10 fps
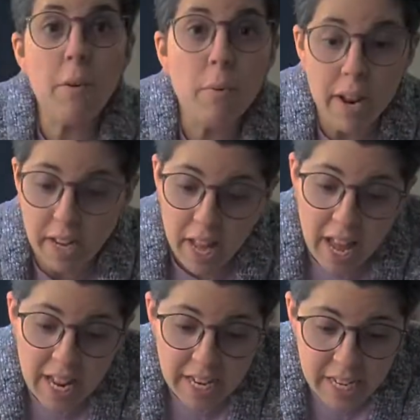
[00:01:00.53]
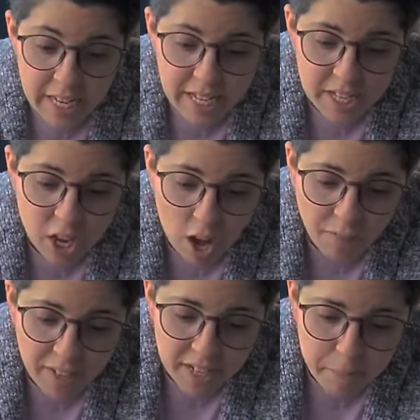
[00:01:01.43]
we want to
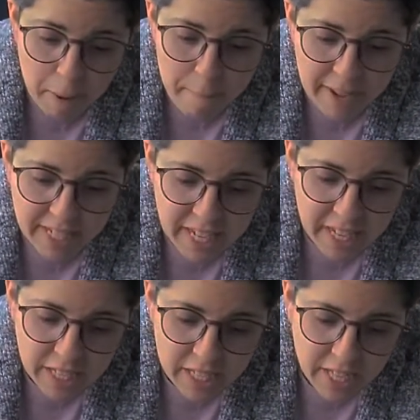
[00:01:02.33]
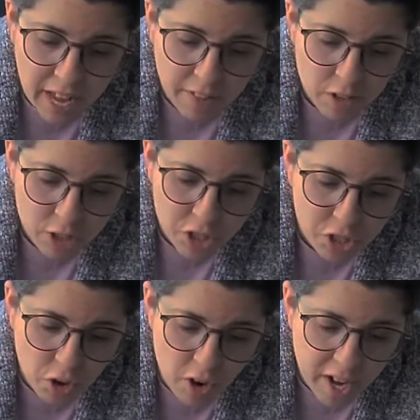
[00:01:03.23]
dissolve this by mixing it together, just
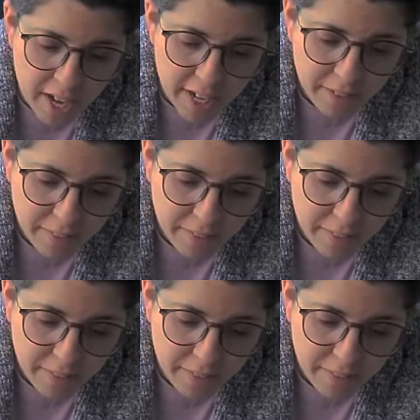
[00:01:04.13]
stirring it.